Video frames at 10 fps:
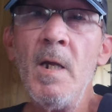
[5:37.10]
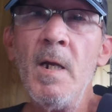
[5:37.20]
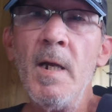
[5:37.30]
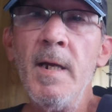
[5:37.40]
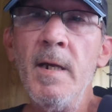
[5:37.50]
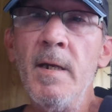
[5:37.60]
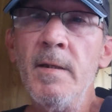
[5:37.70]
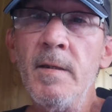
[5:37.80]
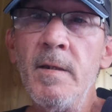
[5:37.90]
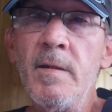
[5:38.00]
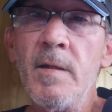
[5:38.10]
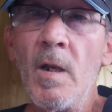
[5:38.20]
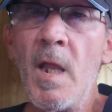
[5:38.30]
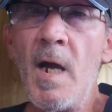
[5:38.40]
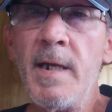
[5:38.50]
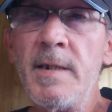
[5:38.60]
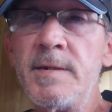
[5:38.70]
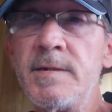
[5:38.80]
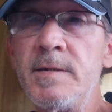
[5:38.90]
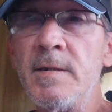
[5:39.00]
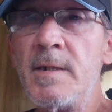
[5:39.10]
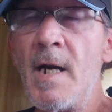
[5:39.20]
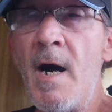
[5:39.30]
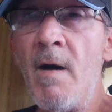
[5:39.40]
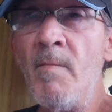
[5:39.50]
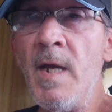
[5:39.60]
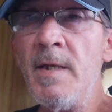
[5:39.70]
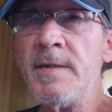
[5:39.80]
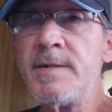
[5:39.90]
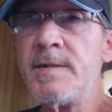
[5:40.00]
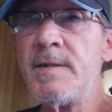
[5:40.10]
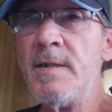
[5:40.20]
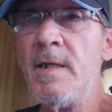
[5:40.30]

and the likes, the comments